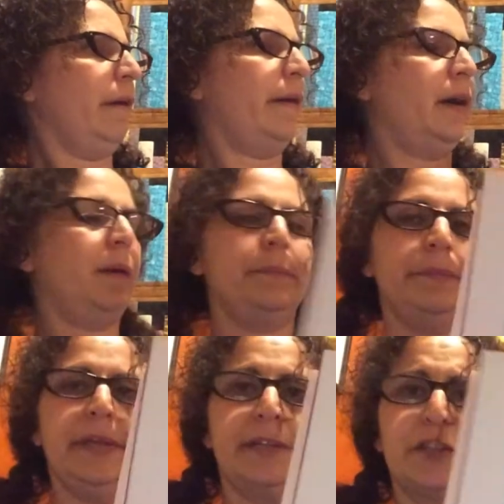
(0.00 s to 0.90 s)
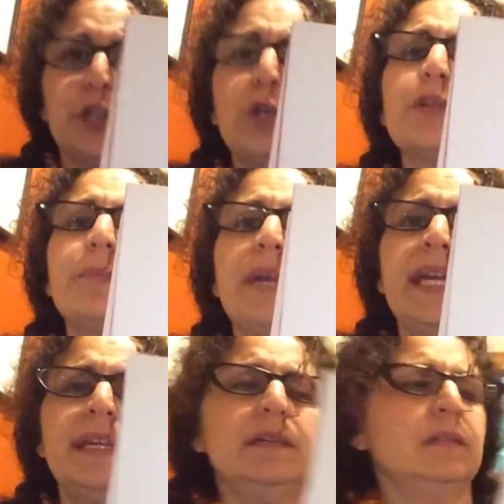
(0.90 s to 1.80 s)
Um, excuse
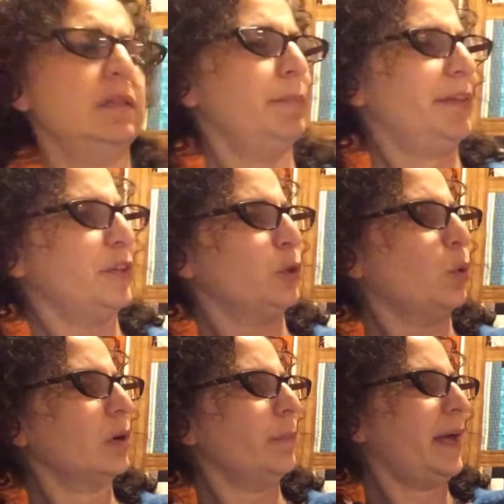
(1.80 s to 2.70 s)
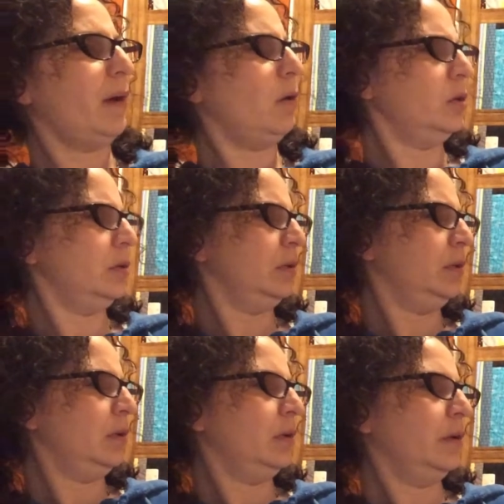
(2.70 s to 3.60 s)
me, Miss Adorabelle.
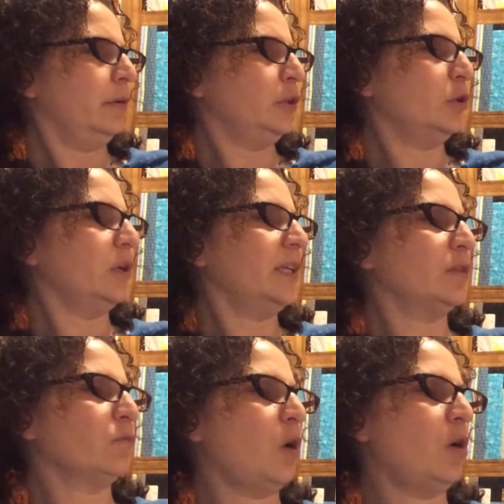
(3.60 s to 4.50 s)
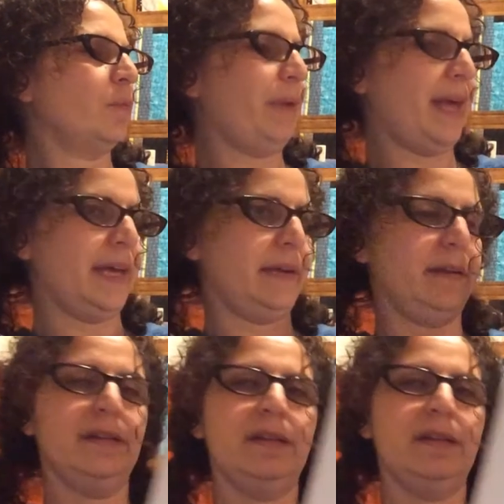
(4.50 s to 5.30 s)
You're in the wrong bed.